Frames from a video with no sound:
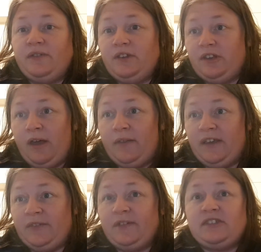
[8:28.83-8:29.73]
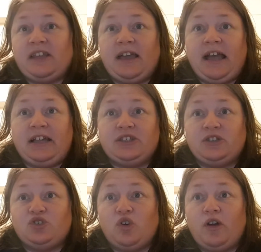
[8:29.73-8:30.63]
these things, they had to
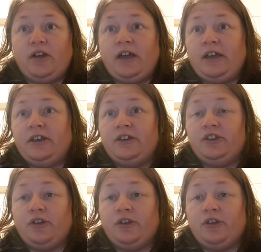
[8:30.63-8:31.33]
try and,